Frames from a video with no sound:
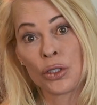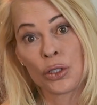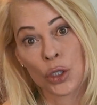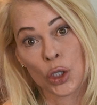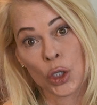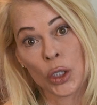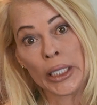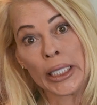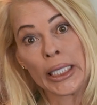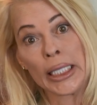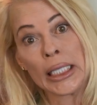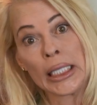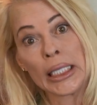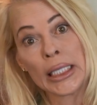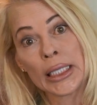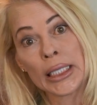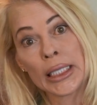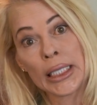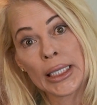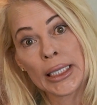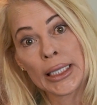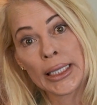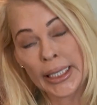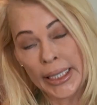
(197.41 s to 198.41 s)
turning
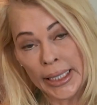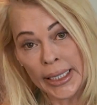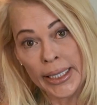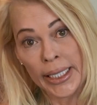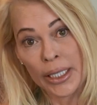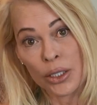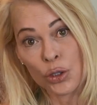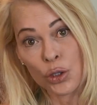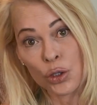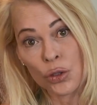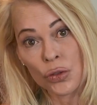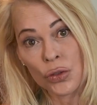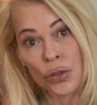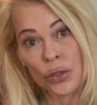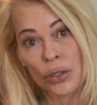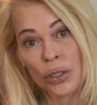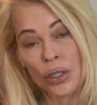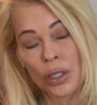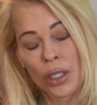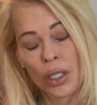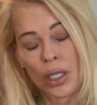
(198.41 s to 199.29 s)
teenagers.